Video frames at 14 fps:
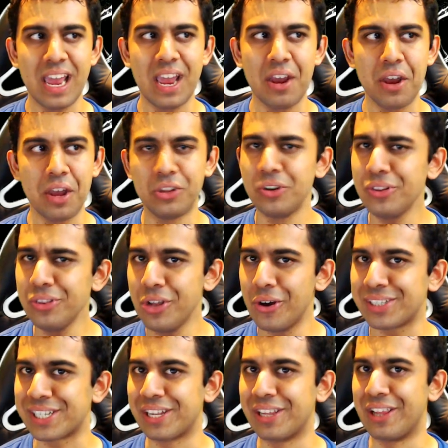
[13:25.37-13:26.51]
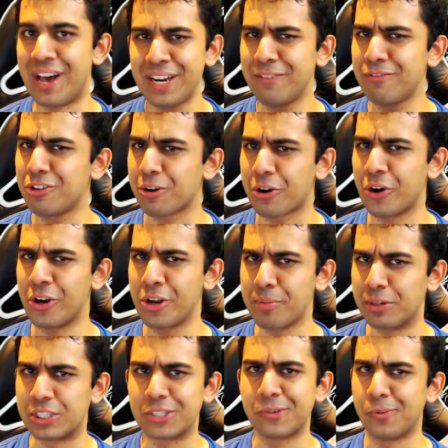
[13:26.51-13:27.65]
and you'll notice a lot of their Chrono
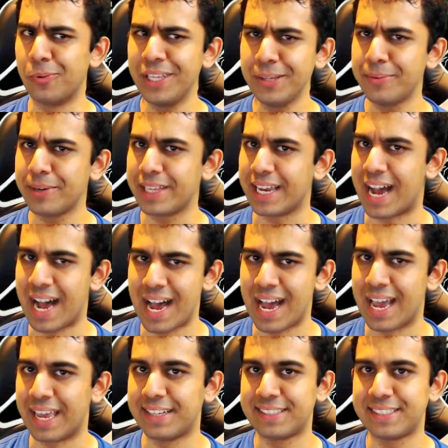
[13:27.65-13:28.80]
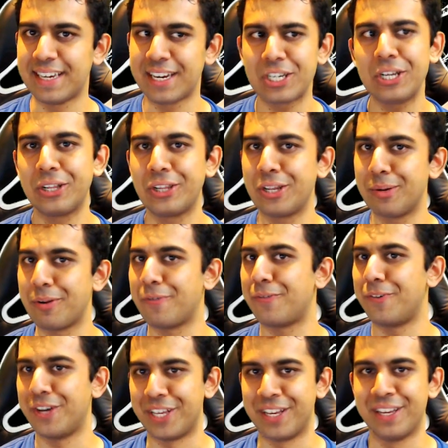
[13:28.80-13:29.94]
Boost is really, really high. It's actually a little bit
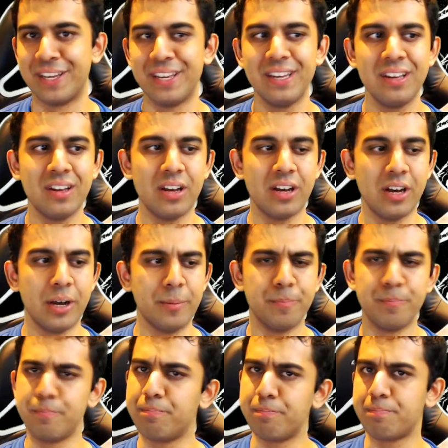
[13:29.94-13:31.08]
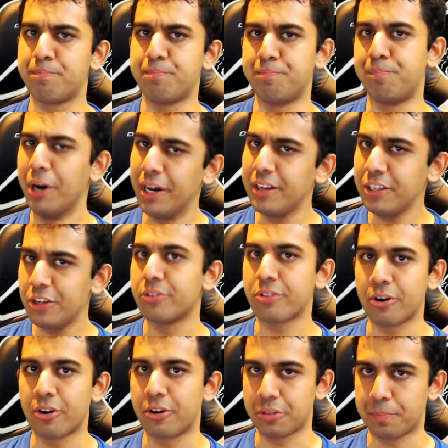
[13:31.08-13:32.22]
funny, um but you know, there
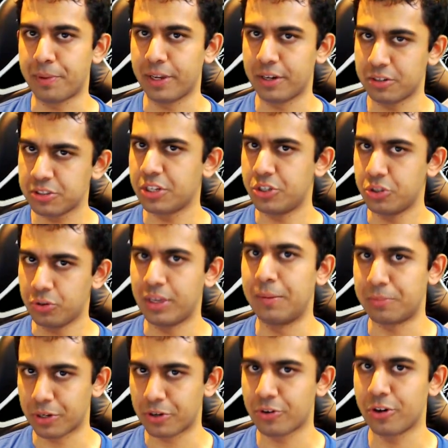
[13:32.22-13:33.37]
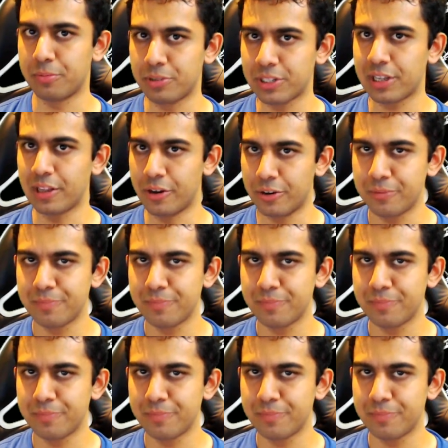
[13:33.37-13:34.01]
are the players that do keep their Chrono Boost low.